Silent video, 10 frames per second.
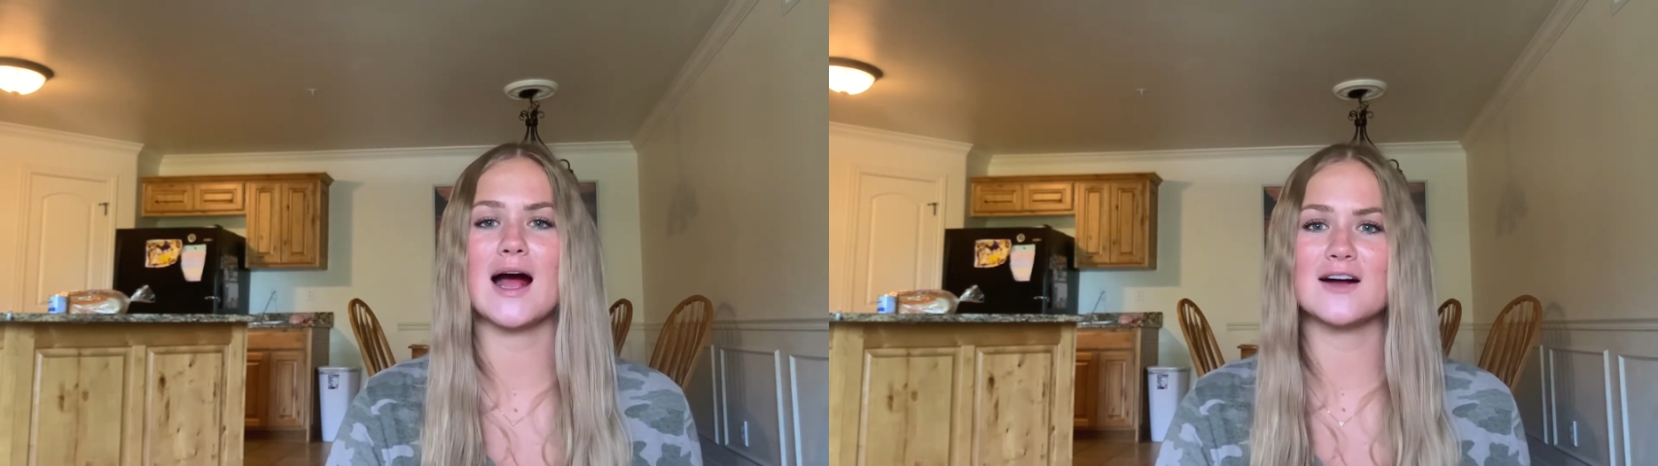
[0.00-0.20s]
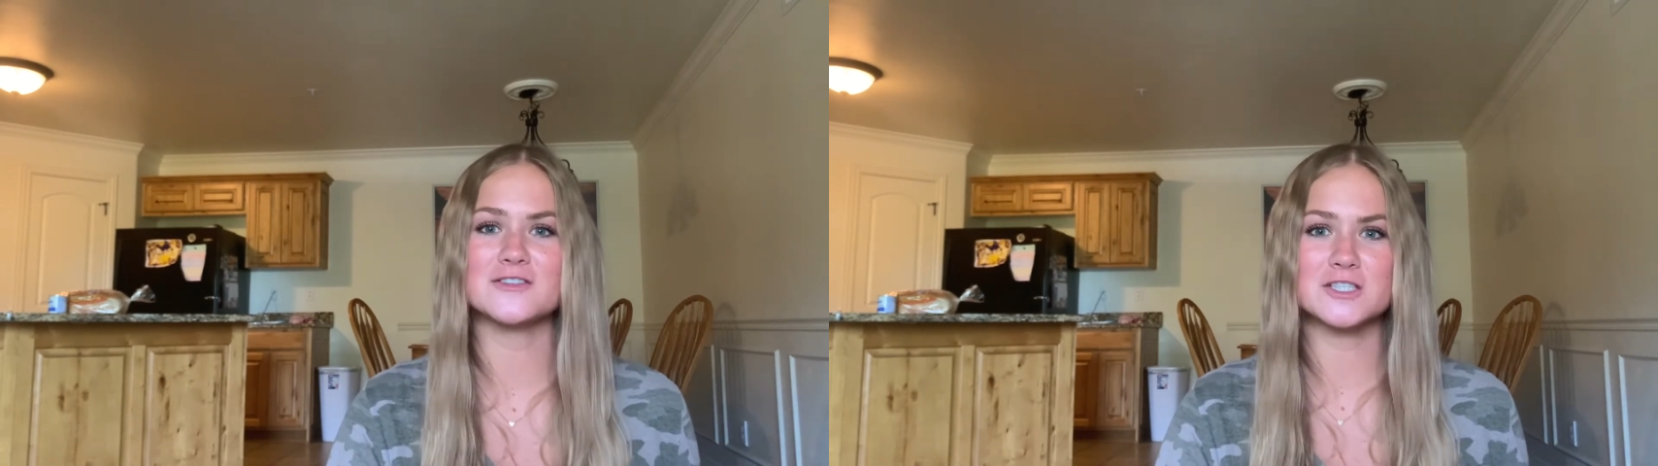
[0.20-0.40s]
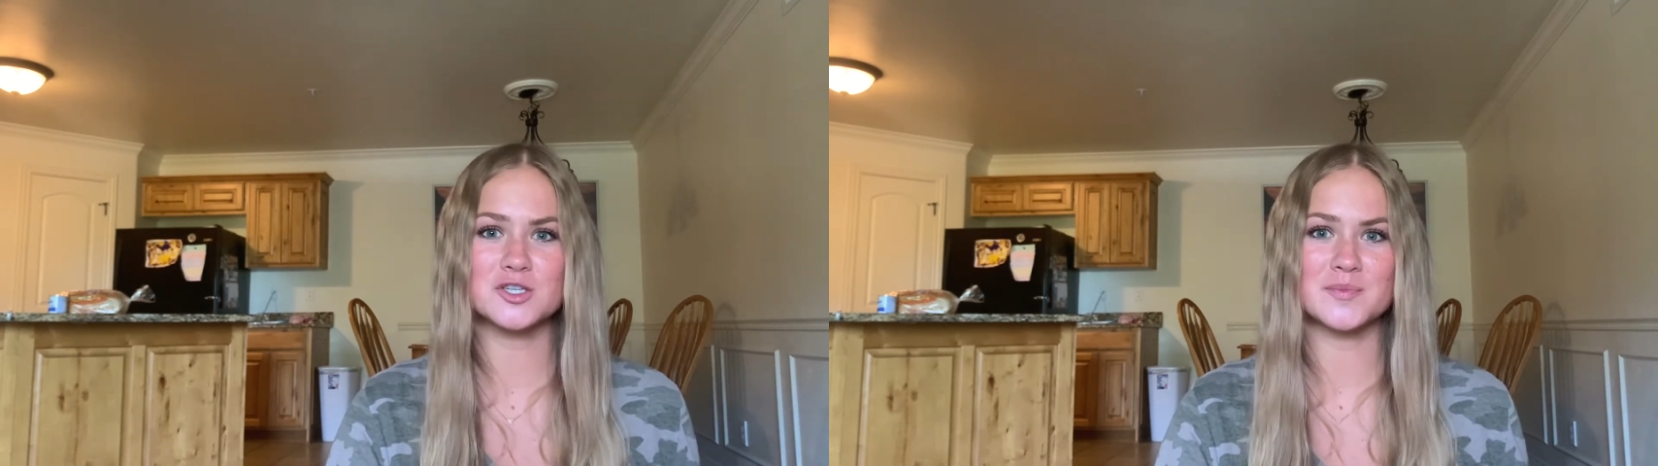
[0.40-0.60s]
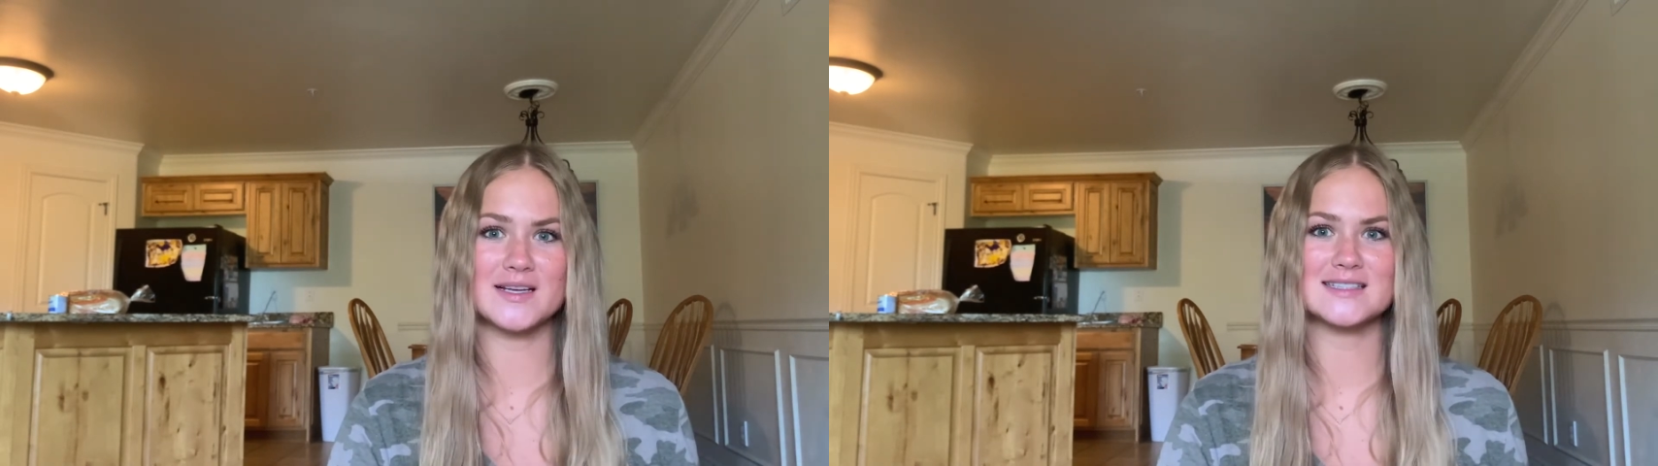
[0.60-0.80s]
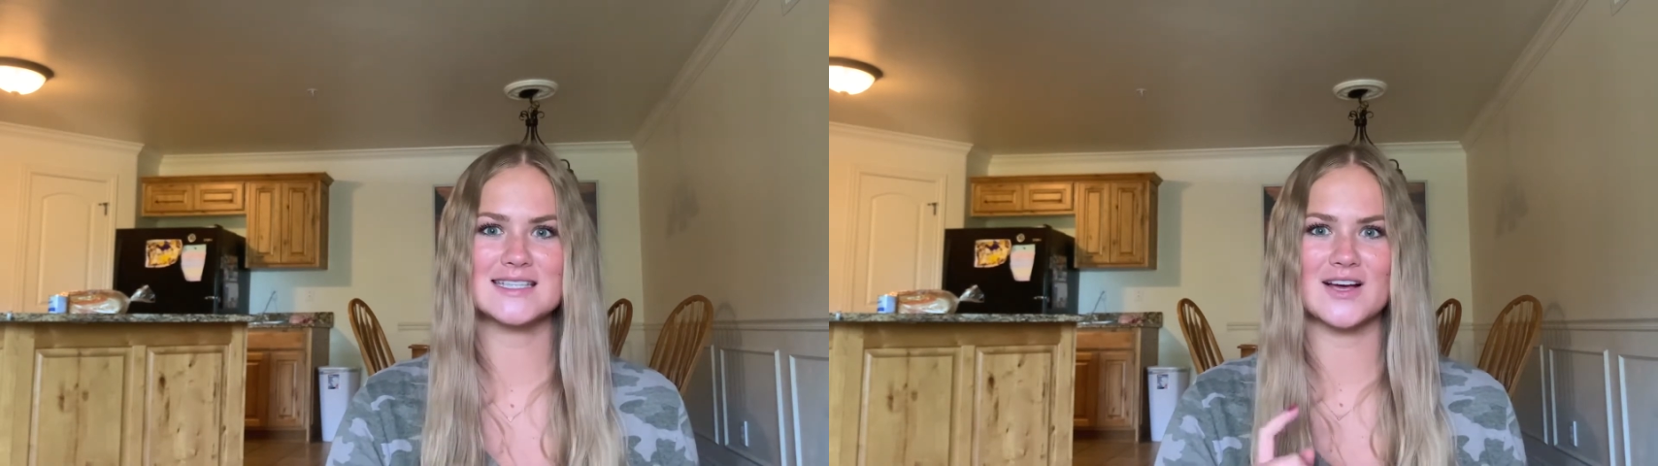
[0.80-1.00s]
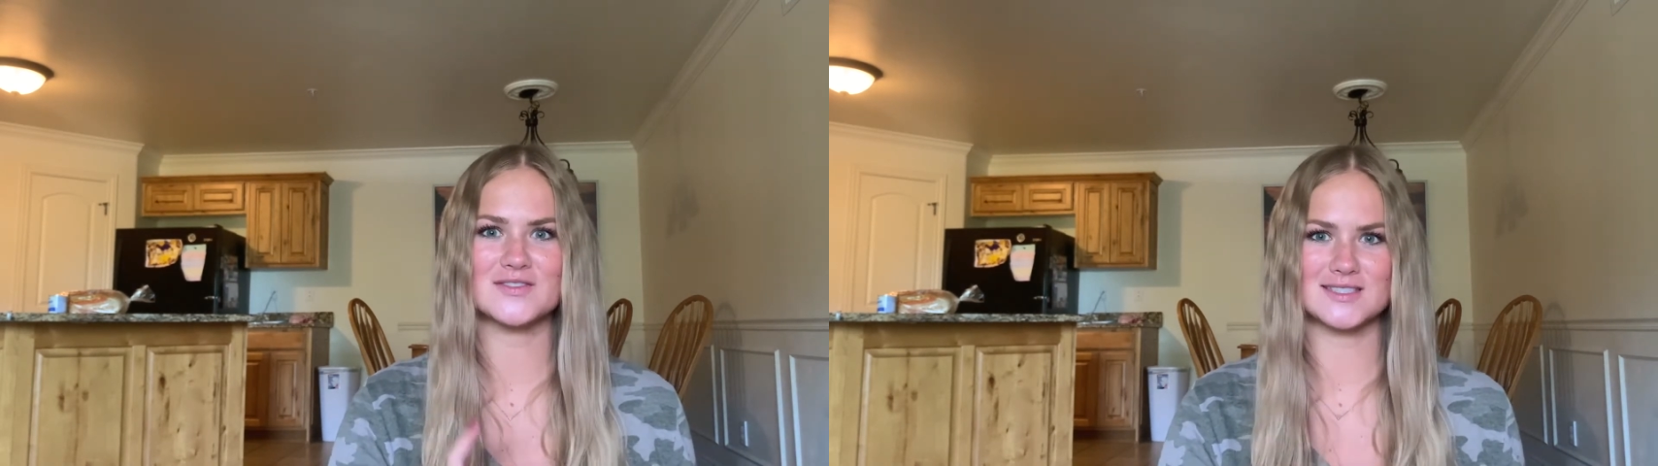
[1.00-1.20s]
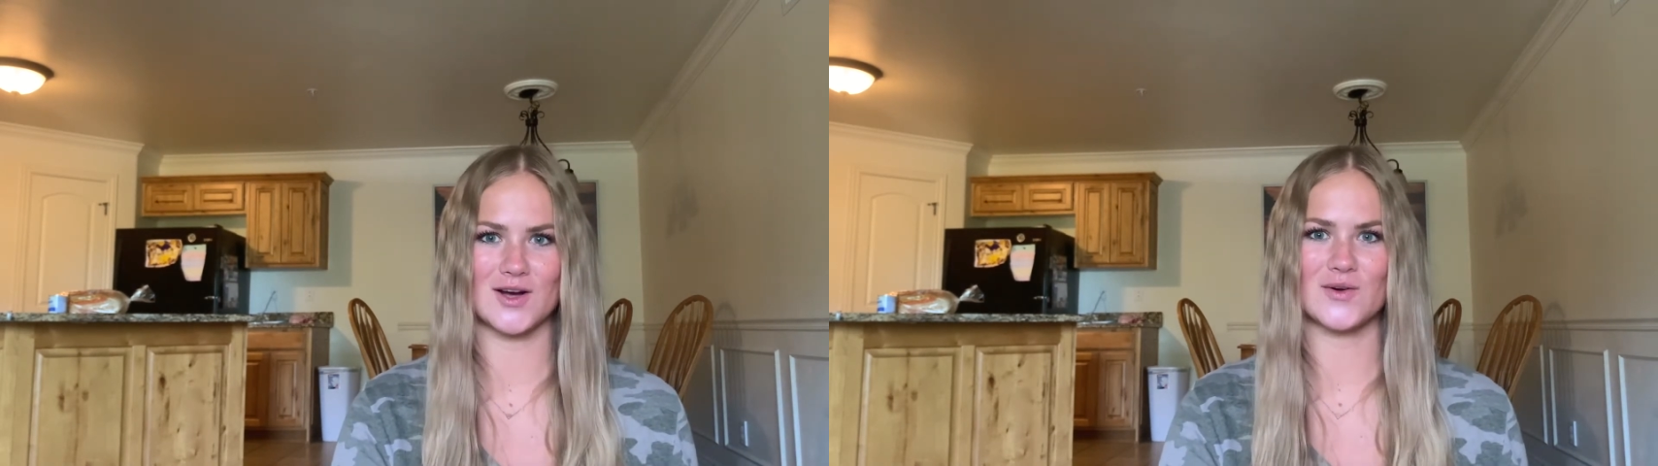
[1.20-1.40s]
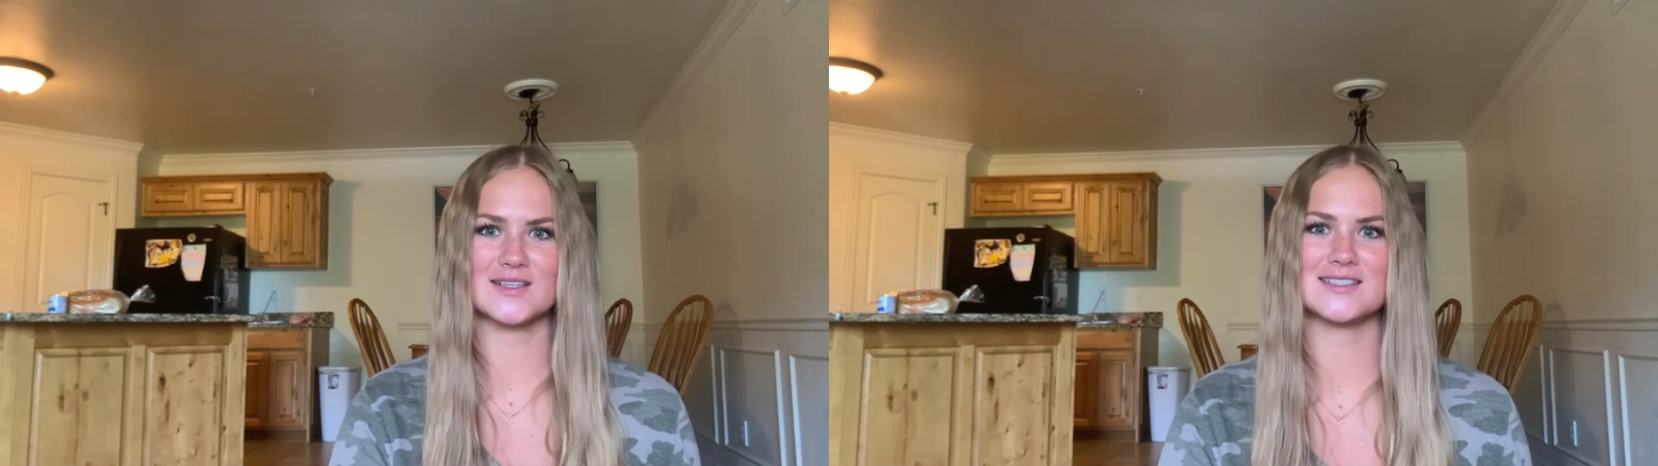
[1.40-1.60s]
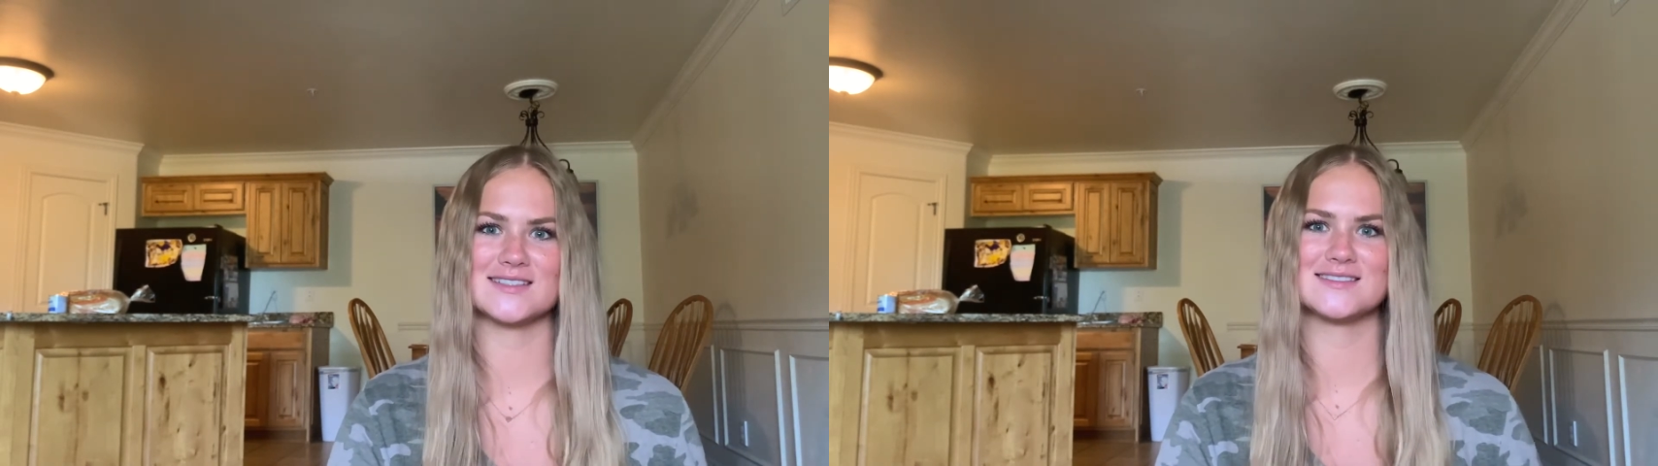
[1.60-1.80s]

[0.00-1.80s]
after your beans have soaked.